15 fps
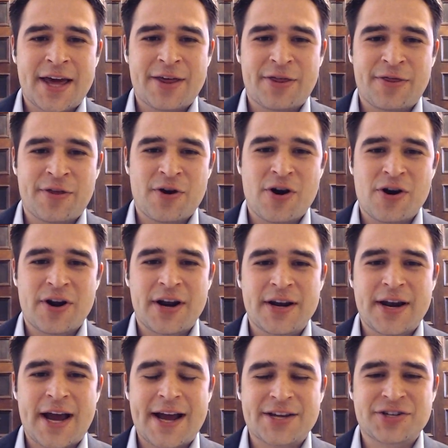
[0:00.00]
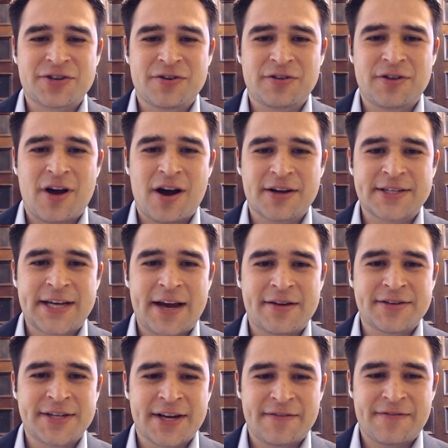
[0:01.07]
that third national
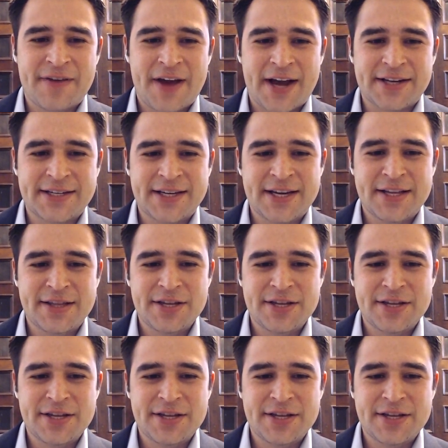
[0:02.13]
lockdown take effect